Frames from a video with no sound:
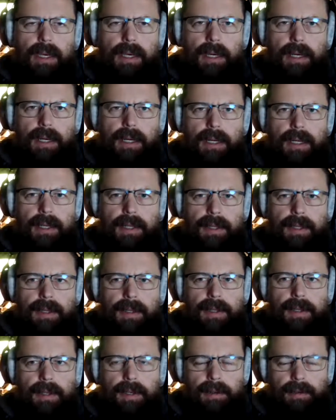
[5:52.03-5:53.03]
And
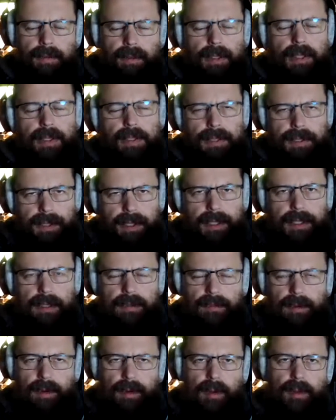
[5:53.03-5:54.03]
well, it's getting
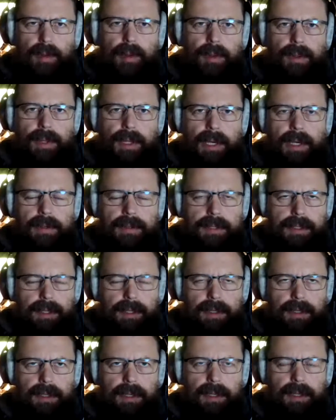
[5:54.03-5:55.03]
very old now,
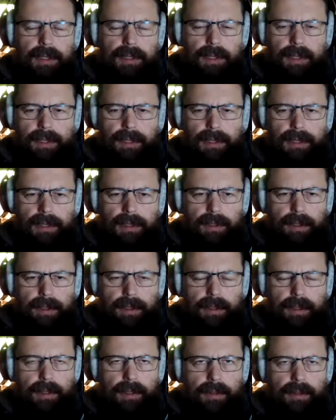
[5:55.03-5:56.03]
so I need a
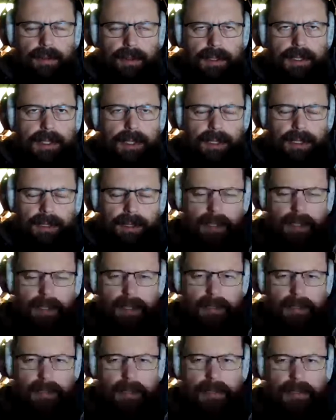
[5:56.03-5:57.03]
newer secondhand
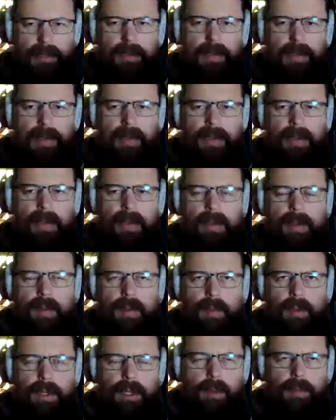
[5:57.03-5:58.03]
car.
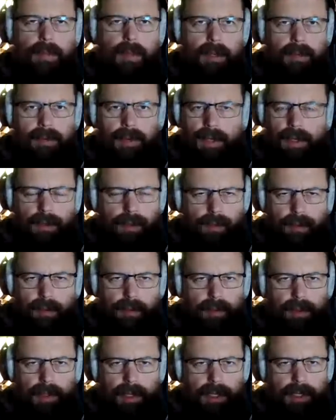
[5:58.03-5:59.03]
But I'm never going to
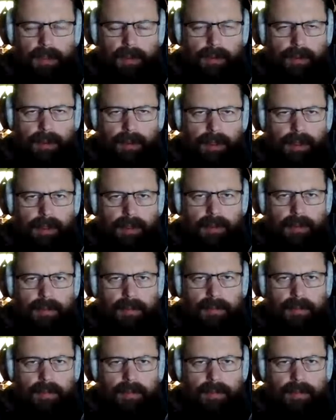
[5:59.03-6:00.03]
buy a new car
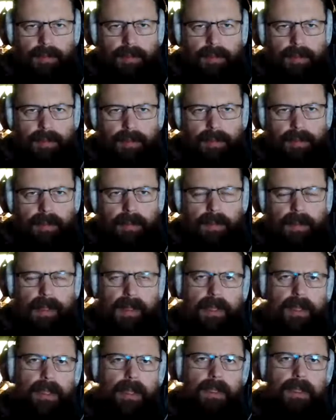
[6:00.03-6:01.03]

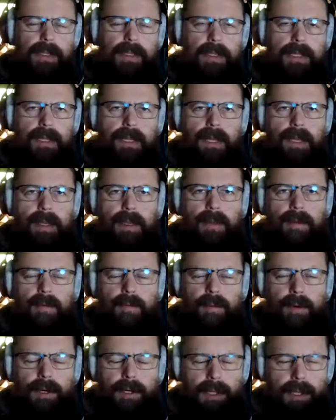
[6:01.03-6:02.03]
because
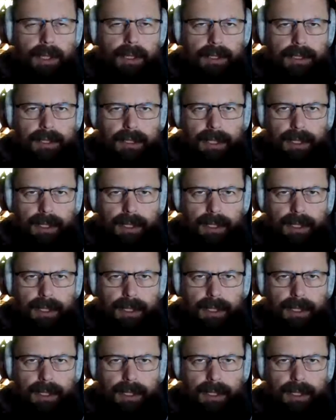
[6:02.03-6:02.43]
financially